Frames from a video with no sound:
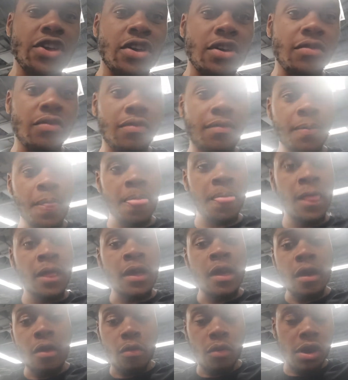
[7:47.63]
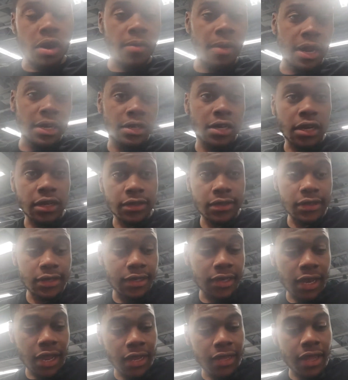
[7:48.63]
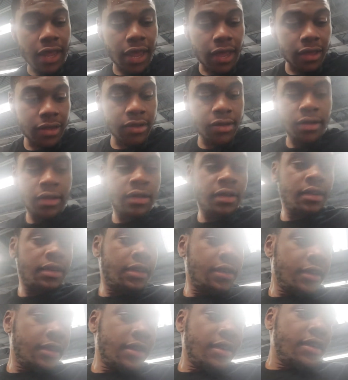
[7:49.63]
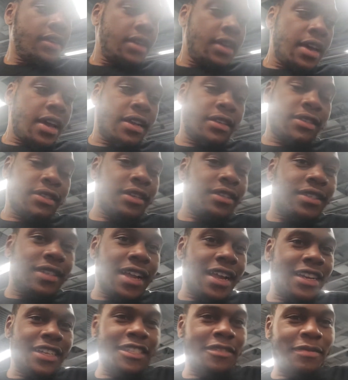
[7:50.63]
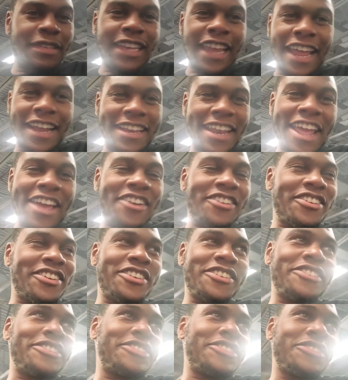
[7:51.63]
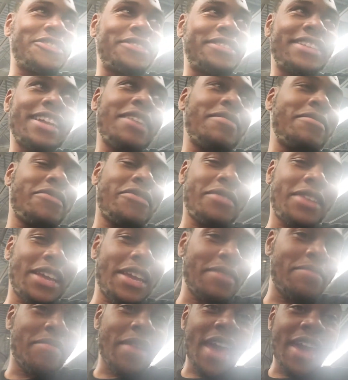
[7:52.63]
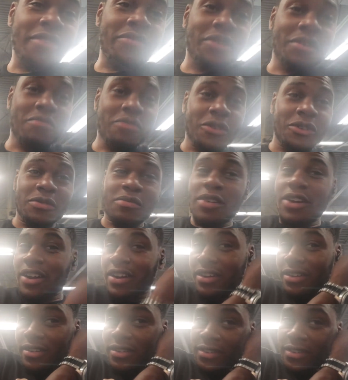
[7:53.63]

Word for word: y'all one of my dunks and shit like that. And since then, it's been like downhill, so it's time for me to get back for the most part.